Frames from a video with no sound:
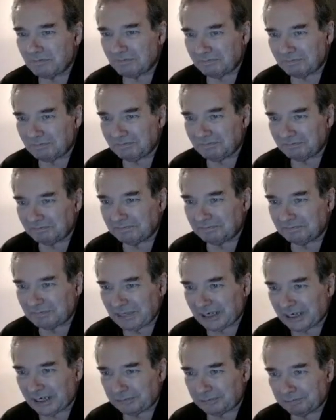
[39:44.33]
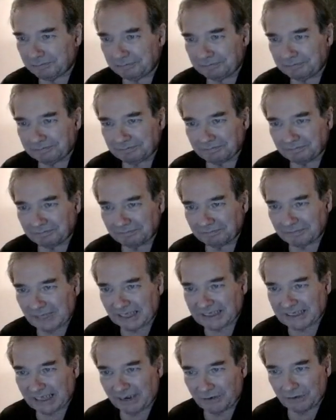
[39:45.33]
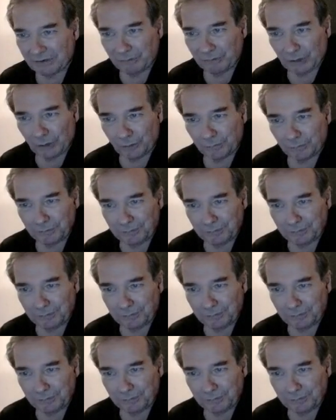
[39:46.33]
Mm-hmm. Yeah, that's how it felt.